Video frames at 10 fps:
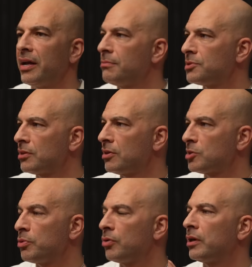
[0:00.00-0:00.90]
names at this
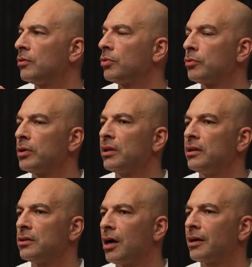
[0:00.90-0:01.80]
point. We're really
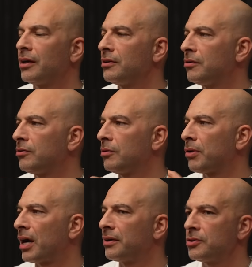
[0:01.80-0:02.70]
talking to the
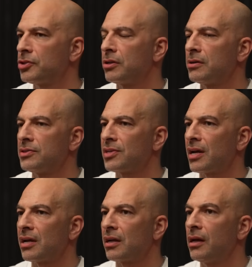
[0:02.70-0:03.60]
practitioner and
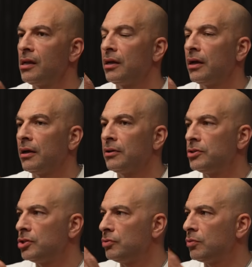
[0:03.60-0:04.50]
saying,
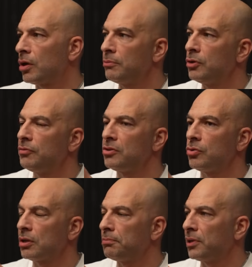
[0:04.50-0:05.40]
do we want to move into
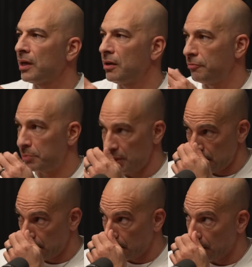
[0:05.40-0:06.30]
an ablative
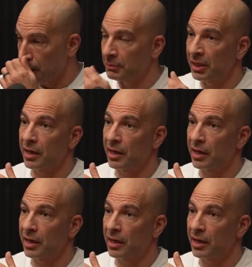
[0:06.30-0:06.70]
peel? I'm going to